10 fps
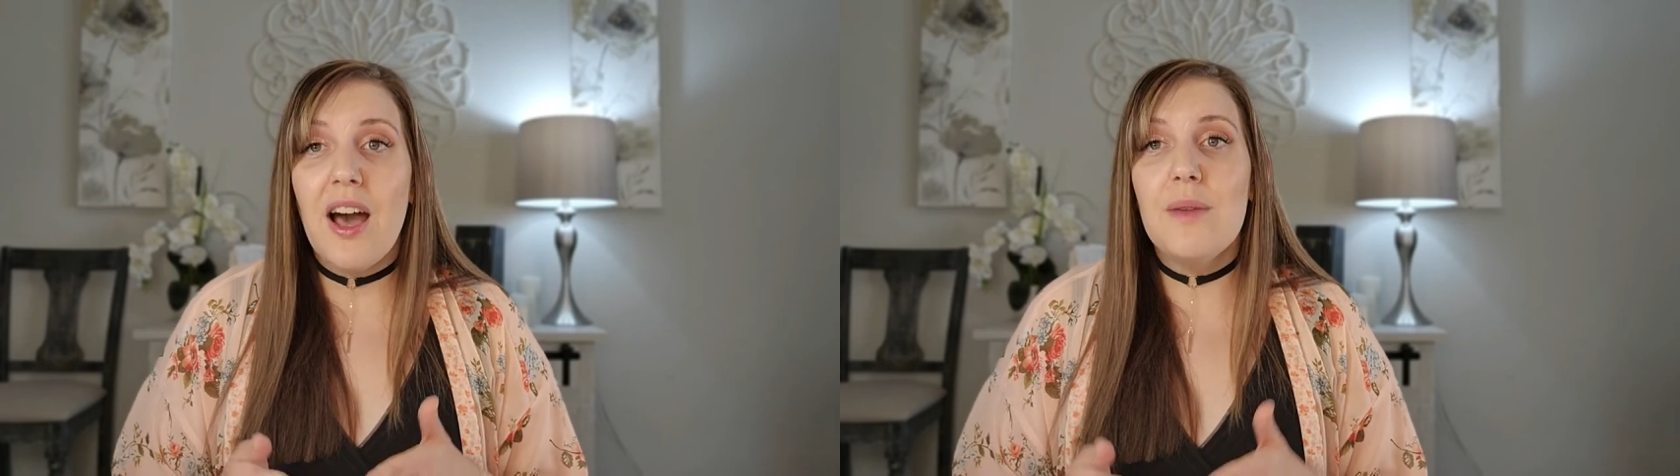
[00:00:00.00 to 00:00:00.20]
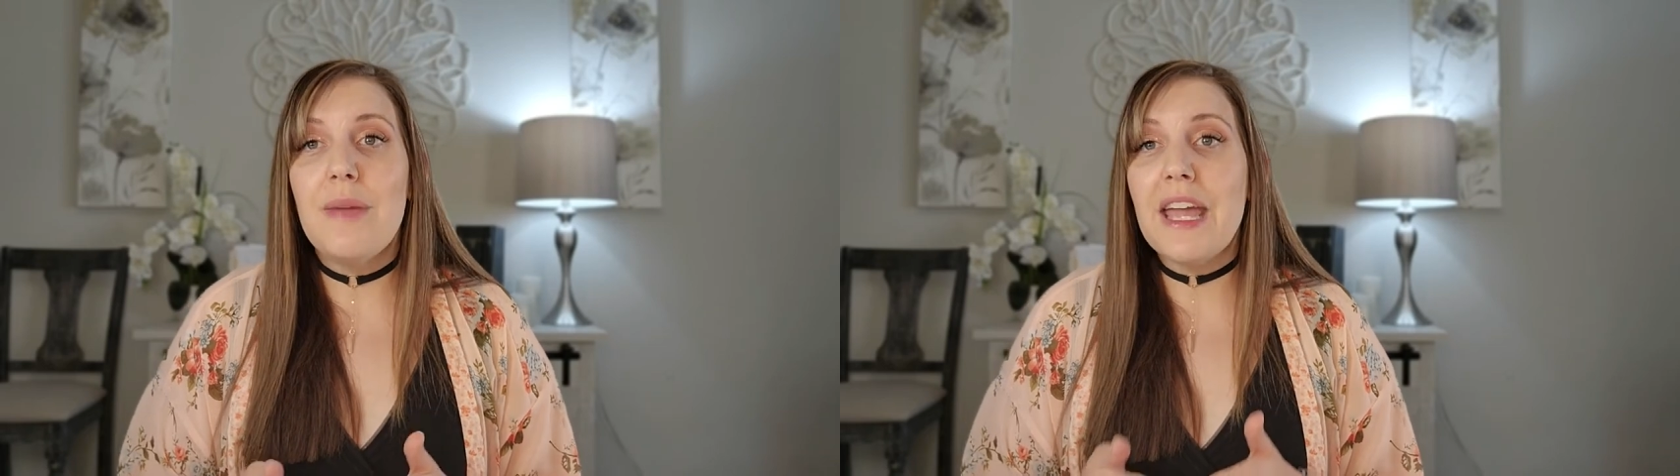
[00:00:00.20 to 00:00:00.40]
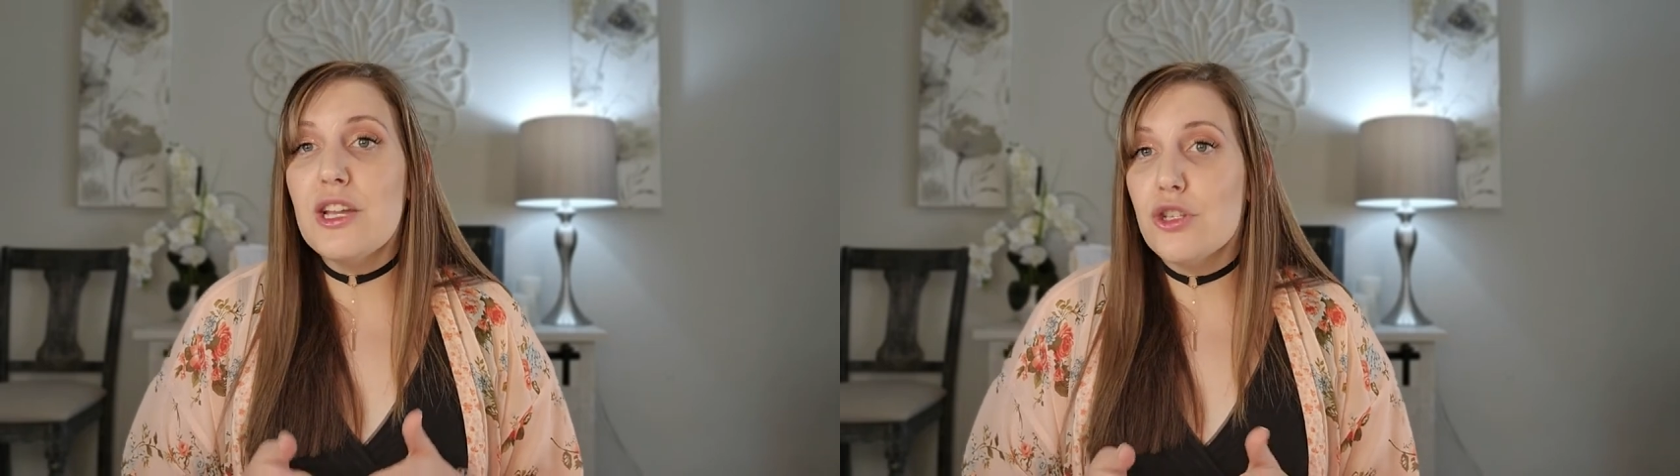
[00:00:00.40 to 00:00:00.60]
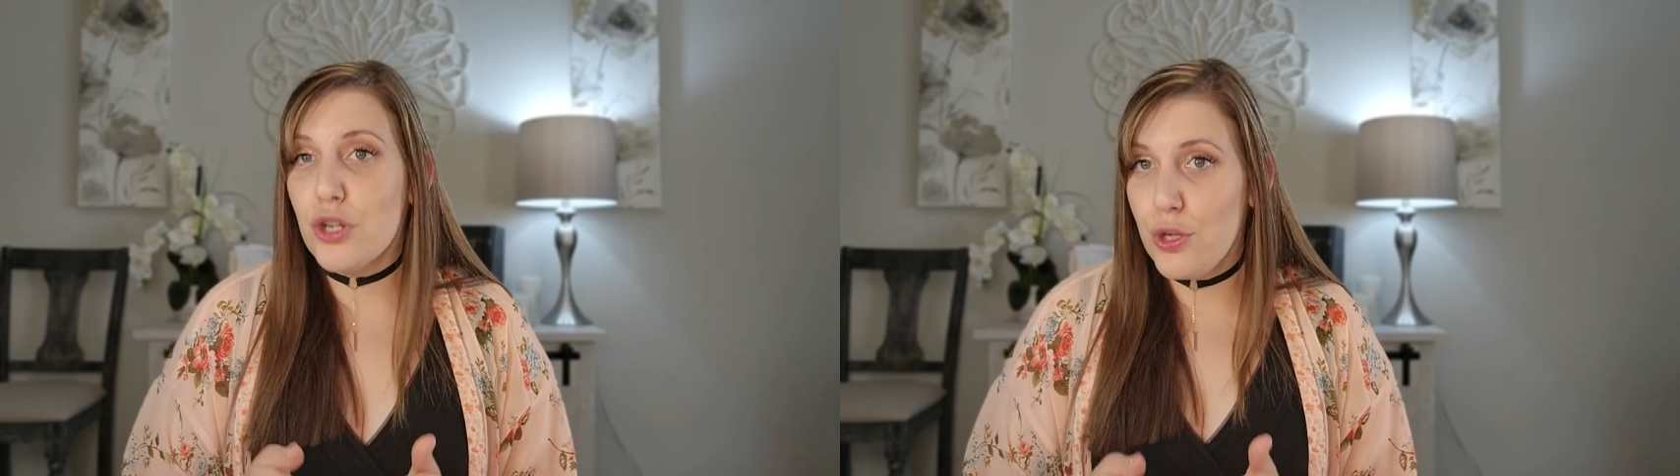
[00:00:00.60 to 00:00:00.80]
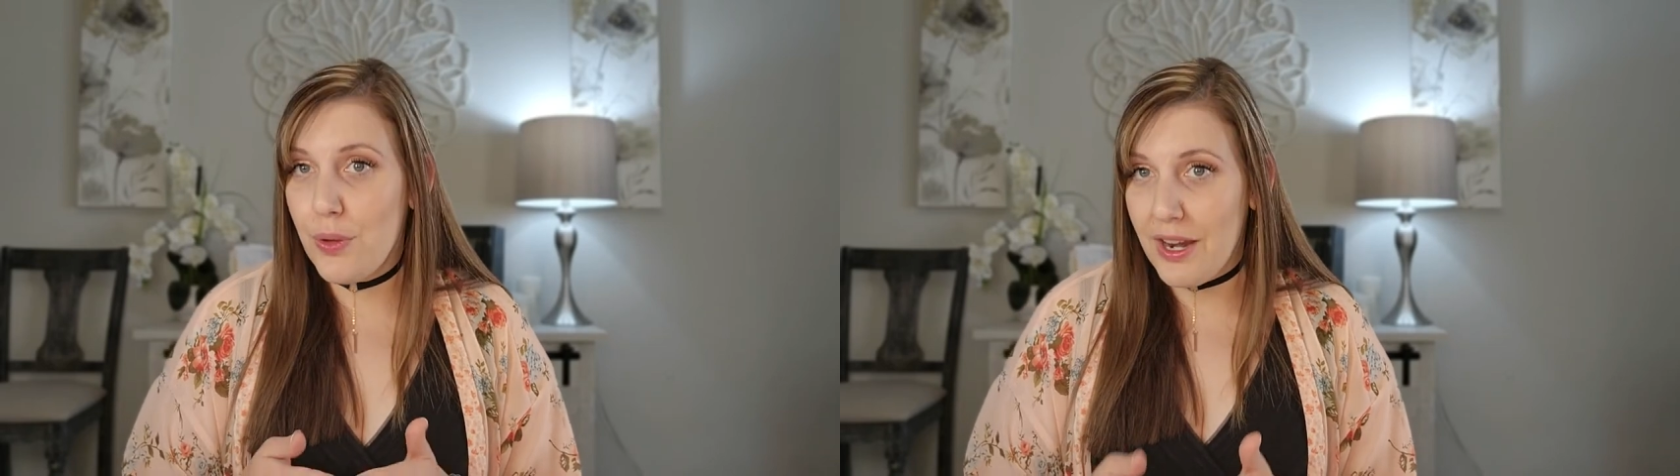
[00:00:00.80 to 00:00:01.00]
on making sure
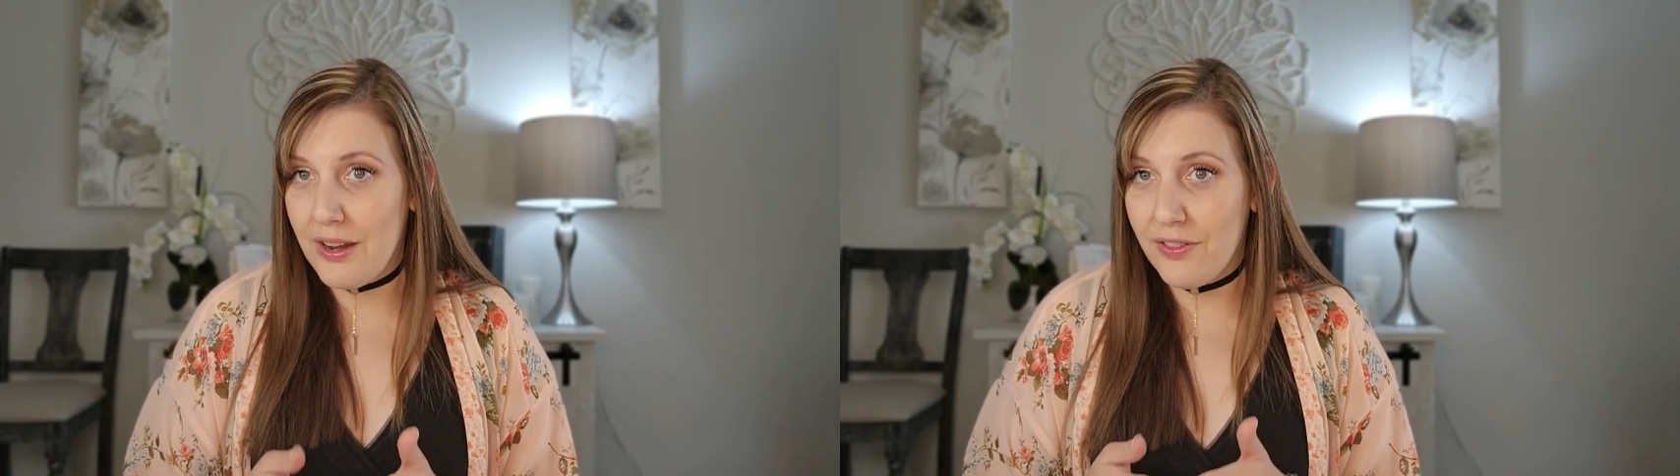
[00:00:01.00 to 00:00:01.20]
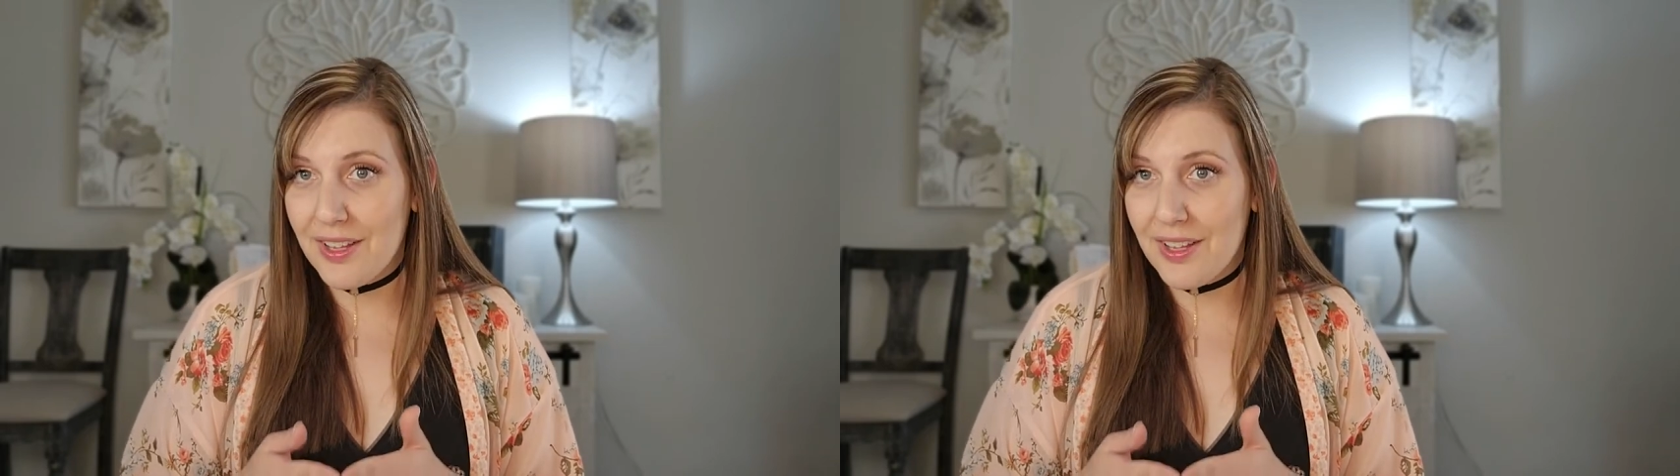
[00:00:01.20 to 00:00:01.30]
you get enough